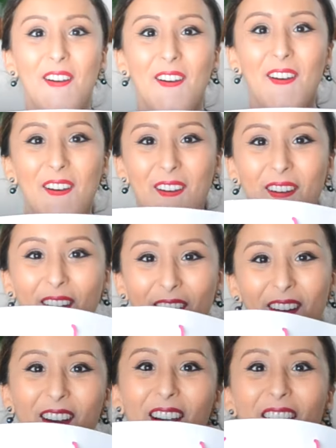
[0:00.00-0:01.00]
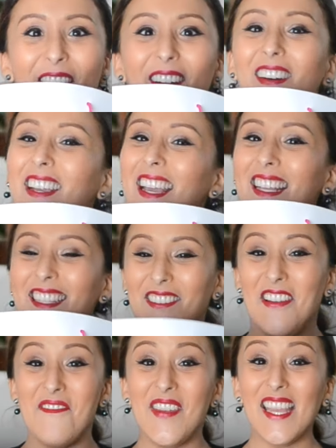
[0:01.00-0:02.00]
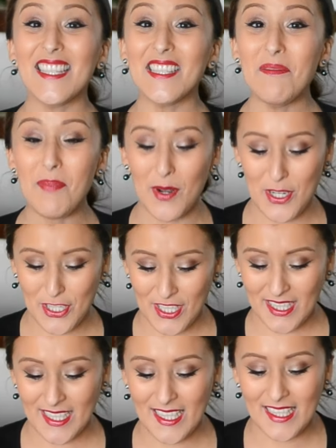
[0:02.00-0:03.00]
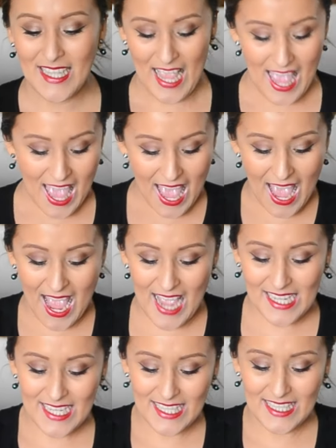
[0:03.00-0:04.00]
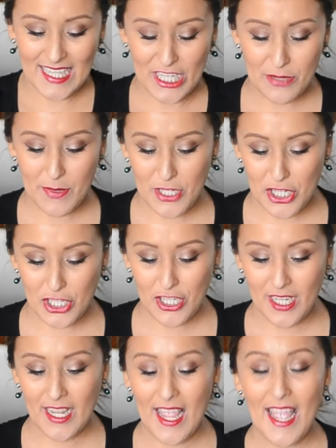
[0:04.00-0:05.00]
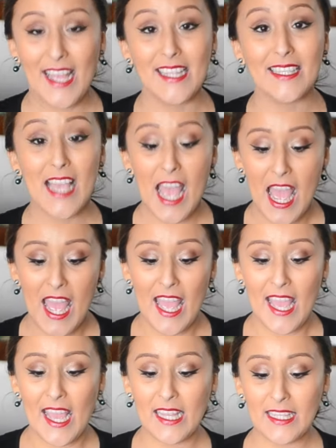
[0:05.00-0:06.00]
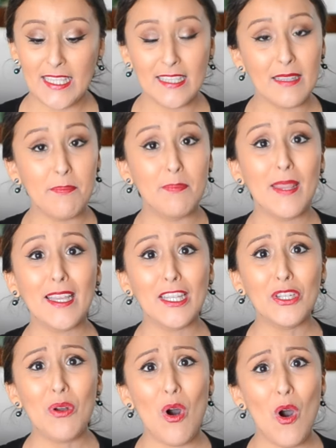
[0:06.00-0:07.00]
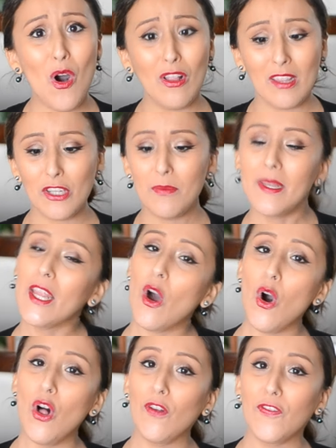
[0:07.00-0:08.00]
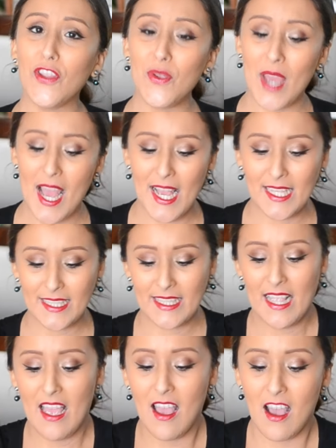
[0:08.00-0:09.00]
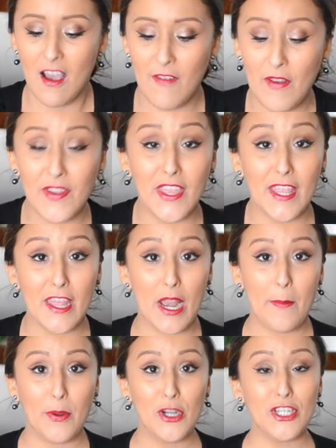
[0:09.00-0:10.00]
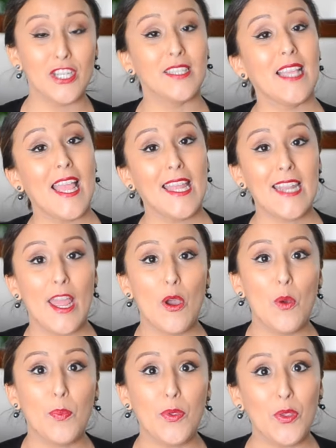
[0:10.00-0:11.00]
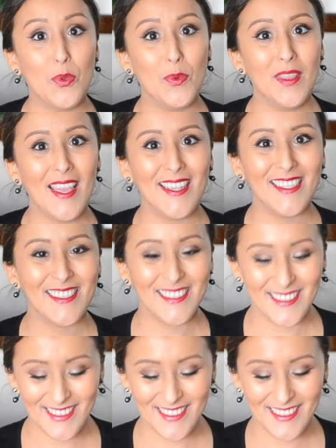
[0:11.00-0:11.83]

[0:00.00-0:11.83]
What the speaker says: Okay, so I made some purchases at Destination Maternity, and this is a little mini haul for you guys of everything that I purchased, and I hope you will like.